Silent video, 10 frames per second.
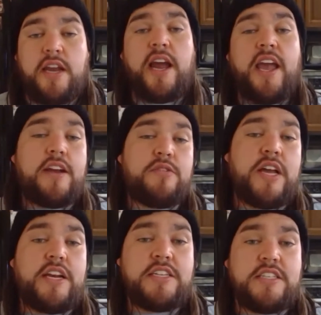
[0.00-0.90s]
And I had to
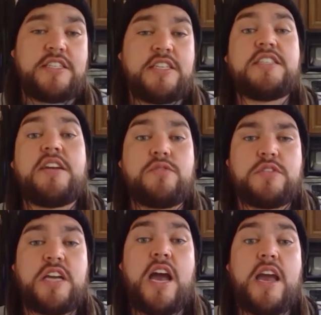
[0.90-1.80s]
fly to DC several
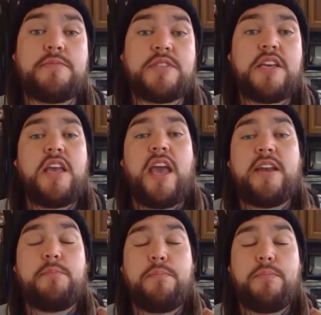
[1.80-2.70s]
times and